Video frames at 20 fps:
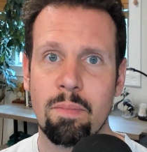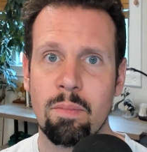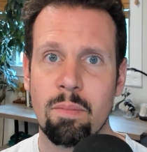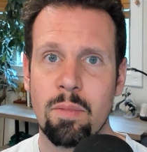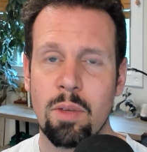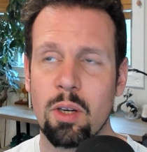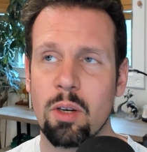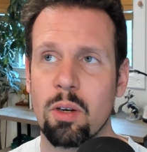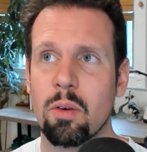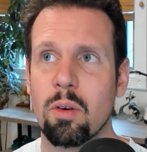
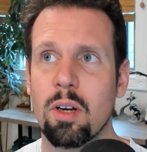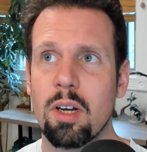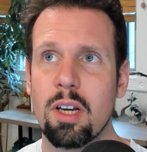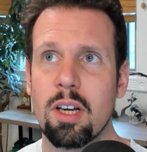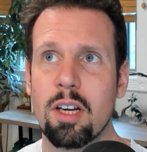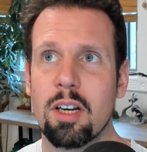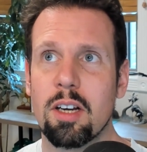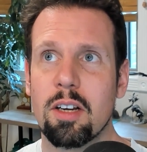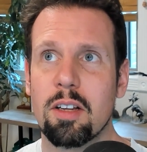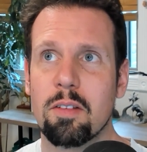
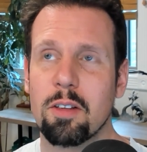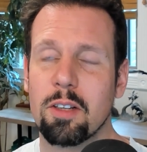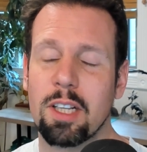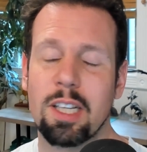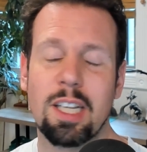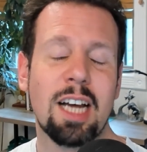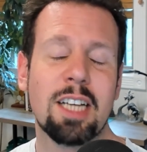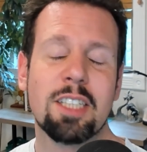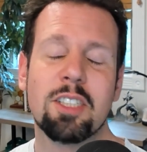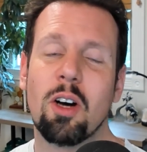There's a
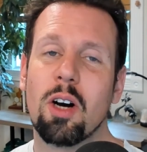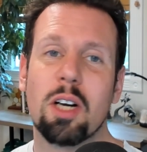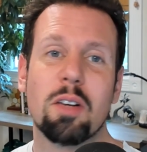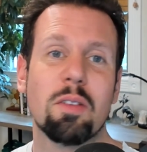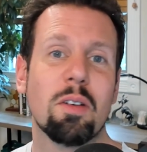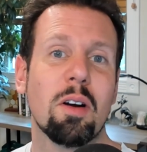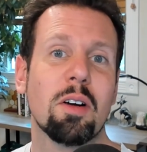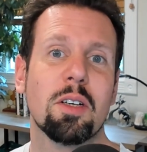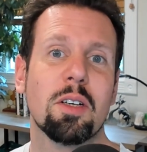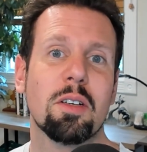lot of talk
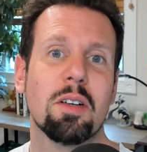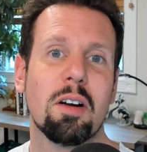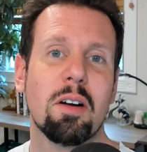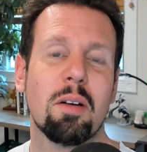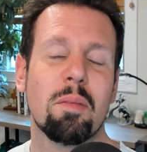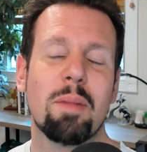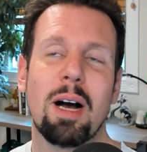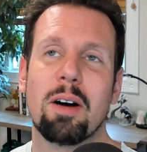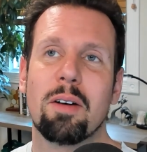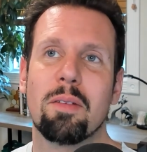
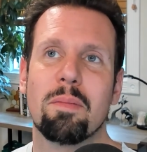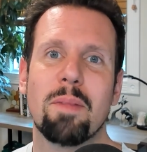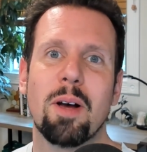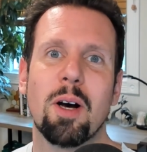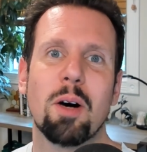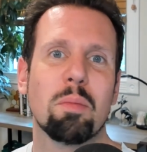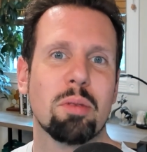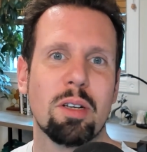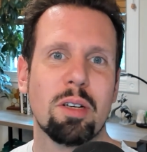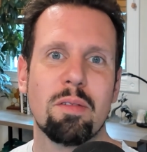about
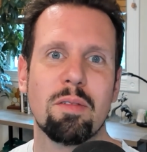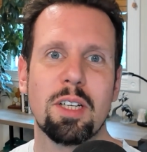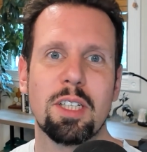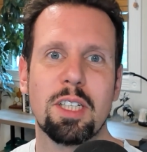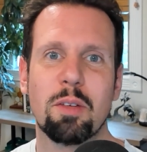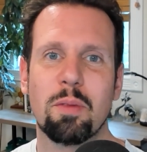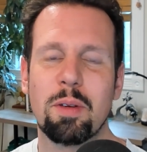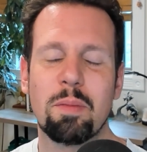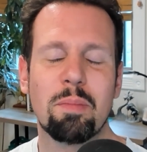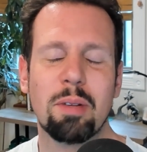male privilege,
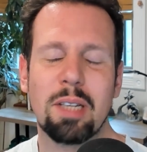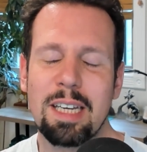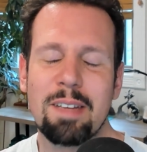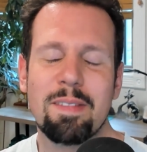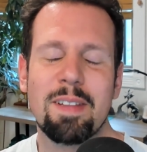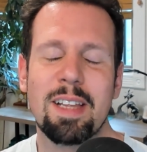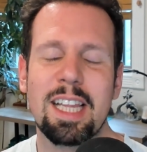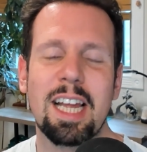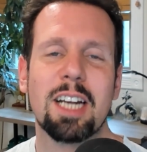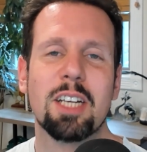and we believe
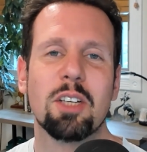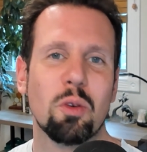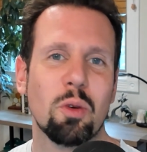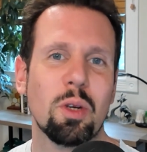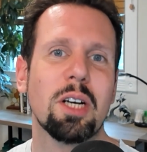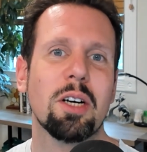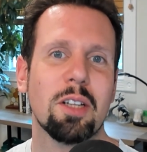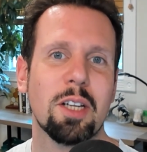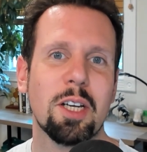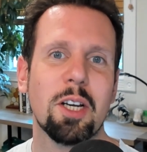that is
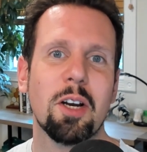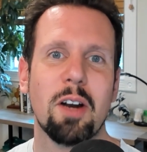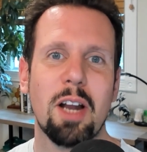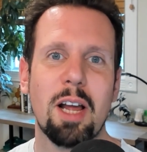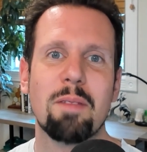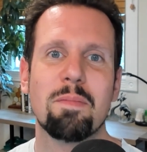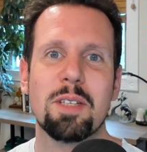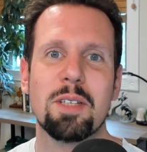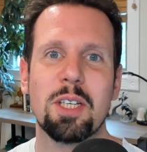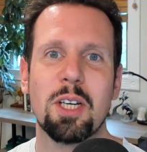real here at
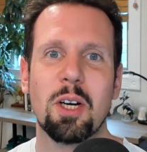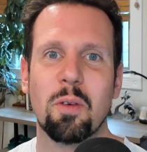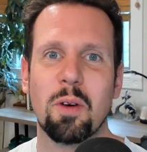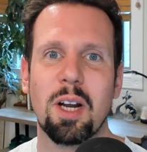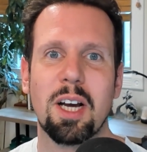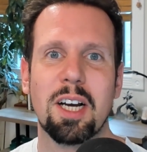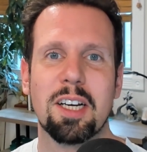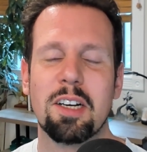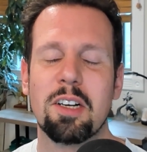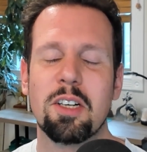MTO. We're
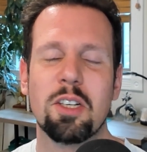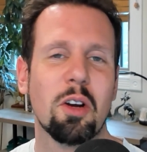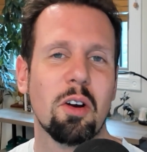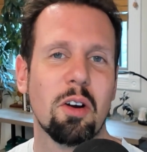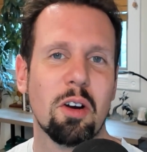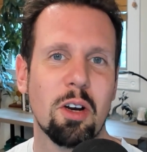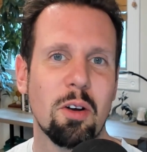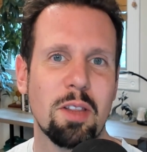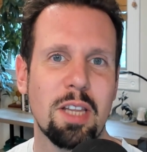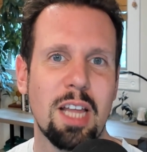not going to
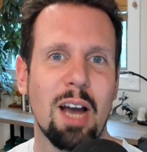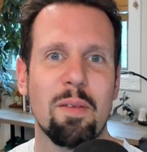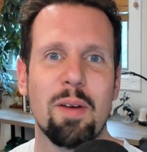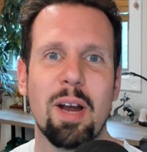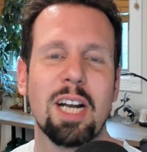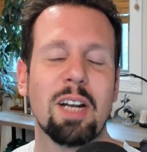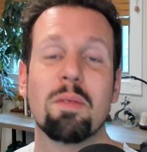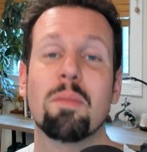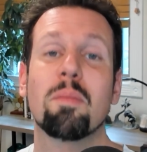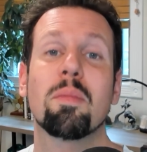sugarcoat that. We
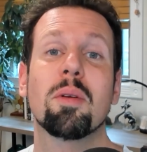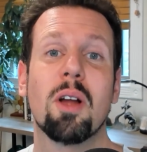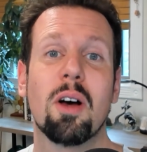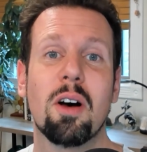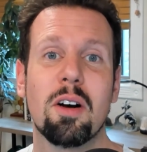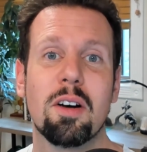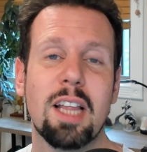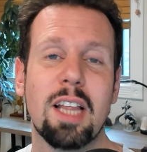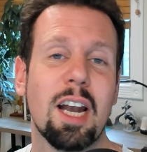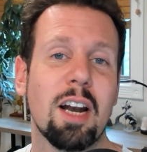actually have a
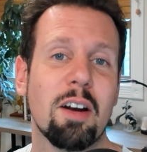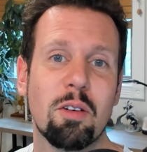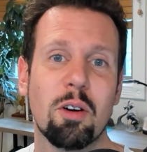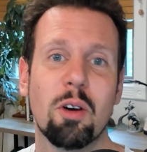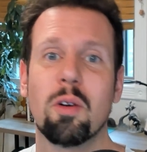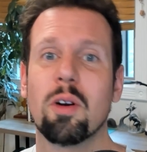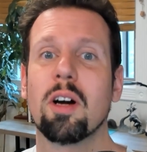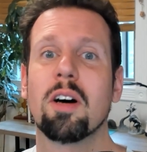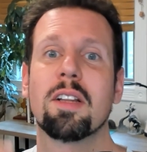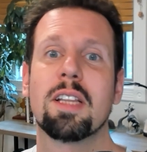blog that I
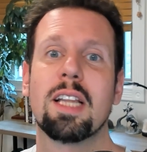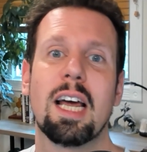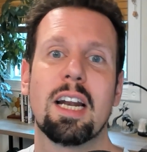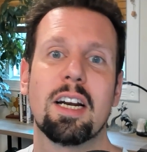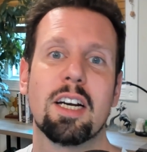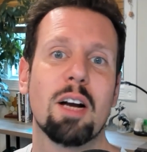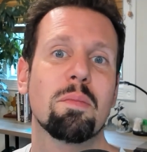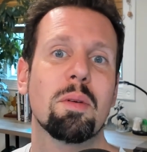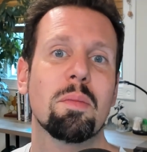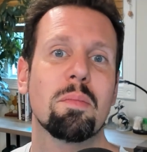wrote on that a
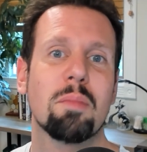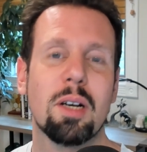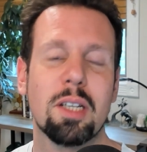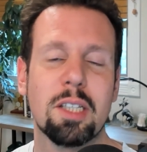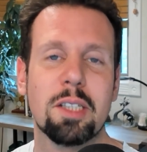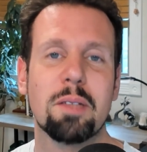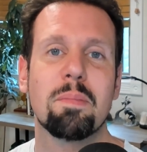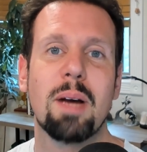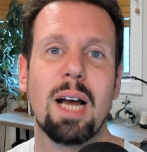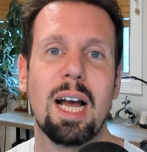couple
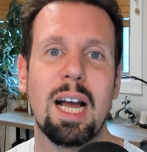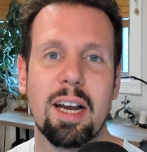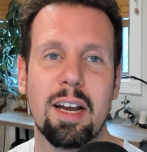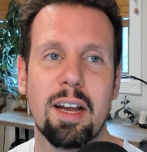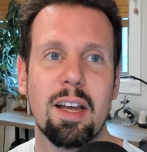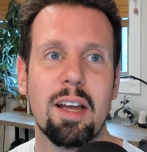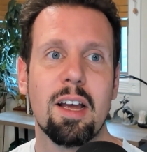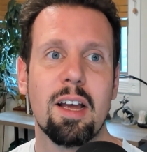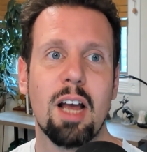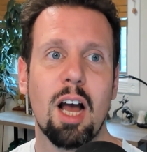months back
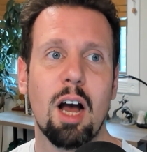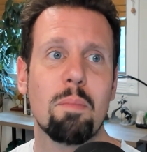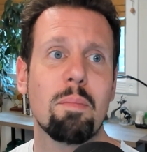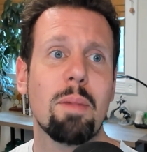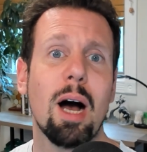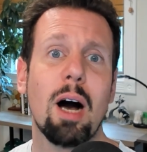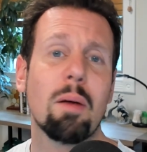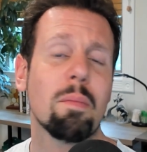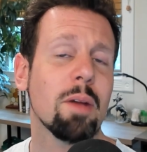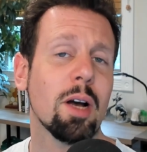
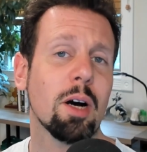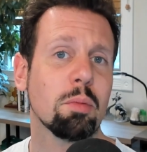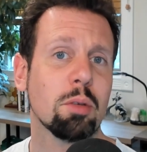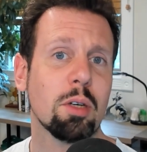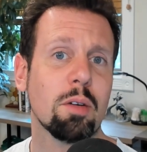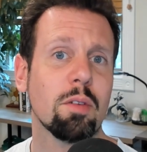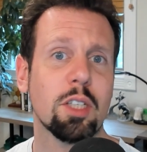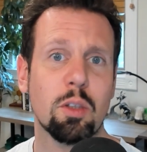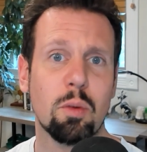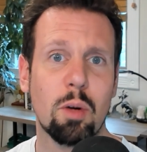about male
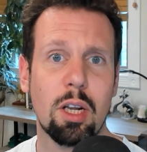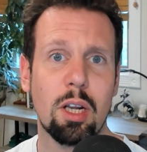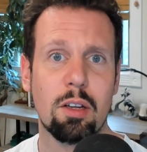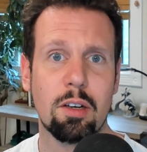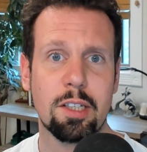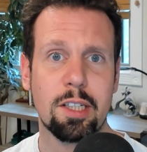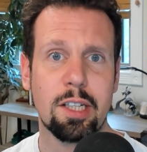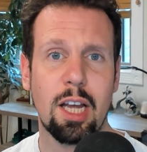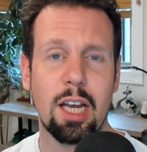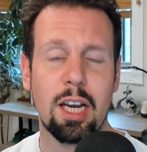privilege and what it
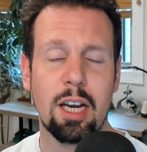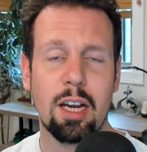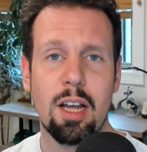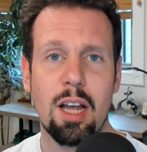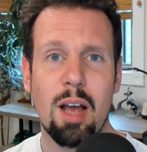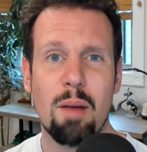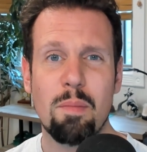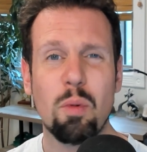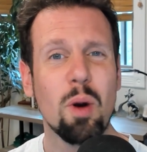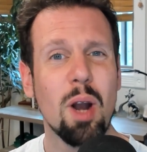looks like.
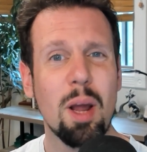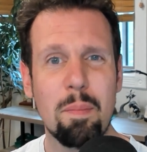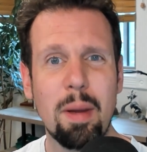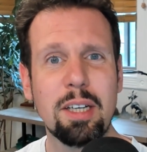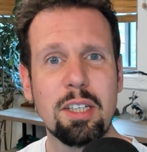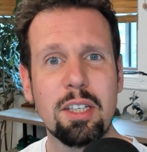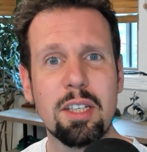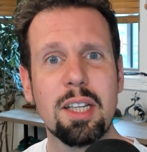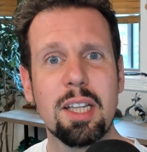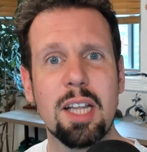But what I
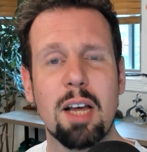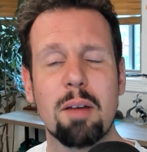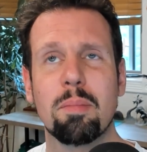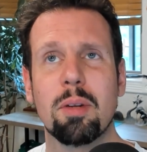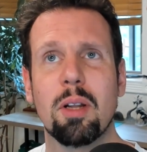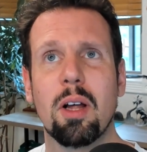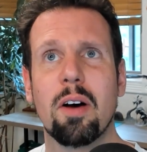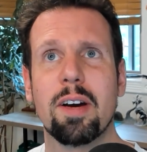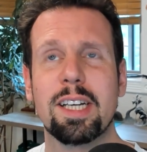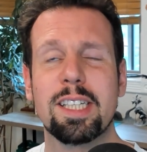mentioned in that
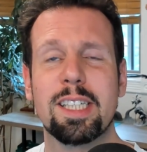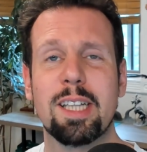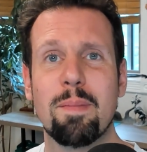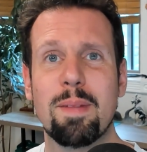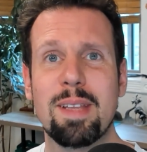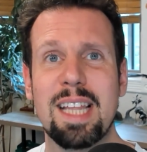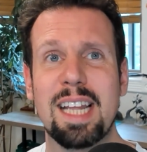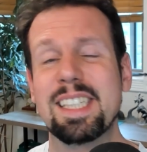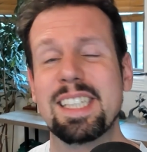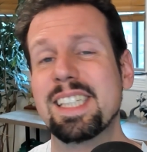blog is
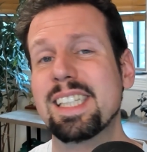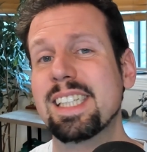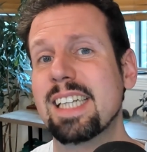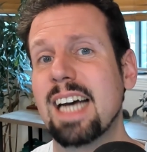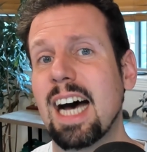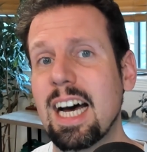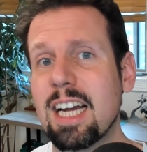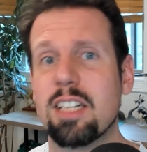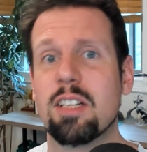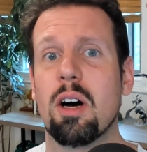something that is
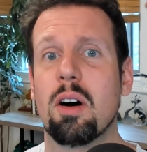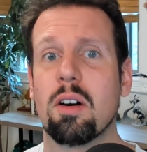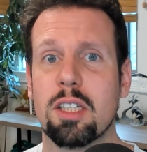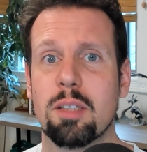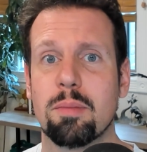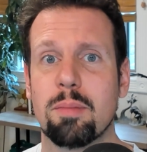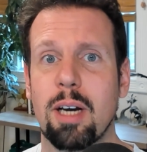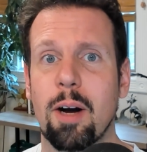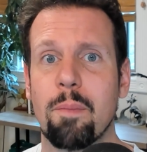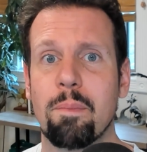not talked
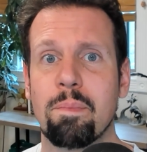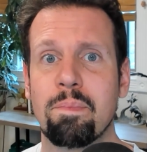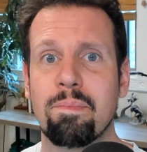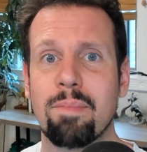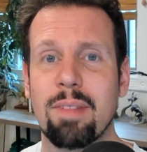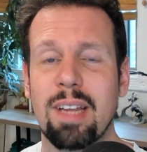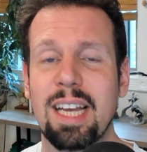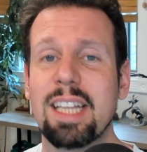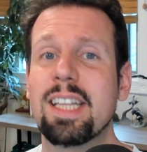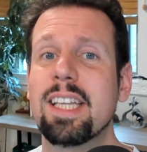about,
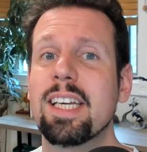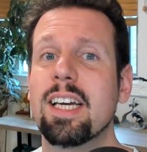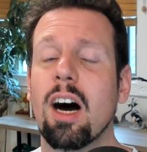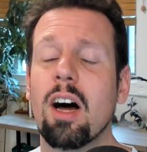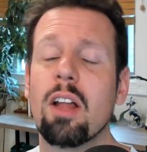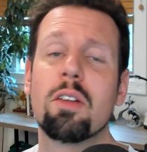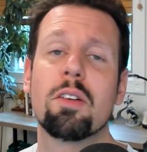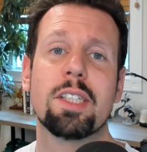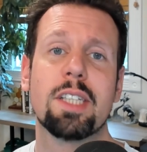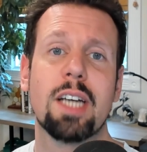is the
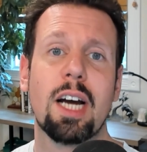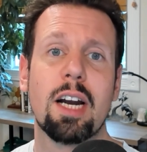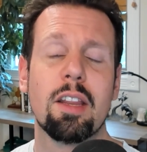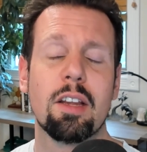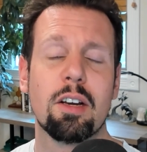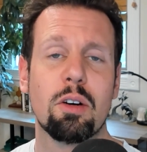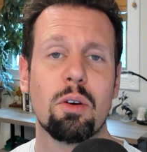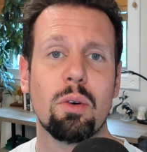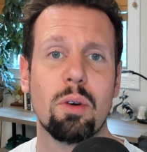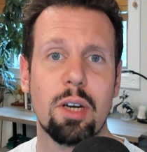other side of
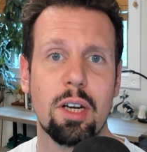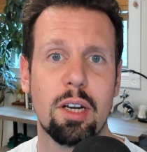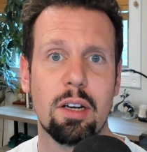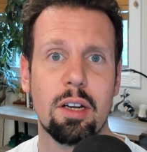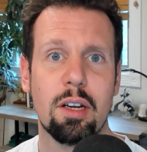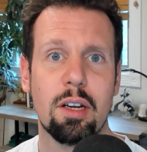the coin.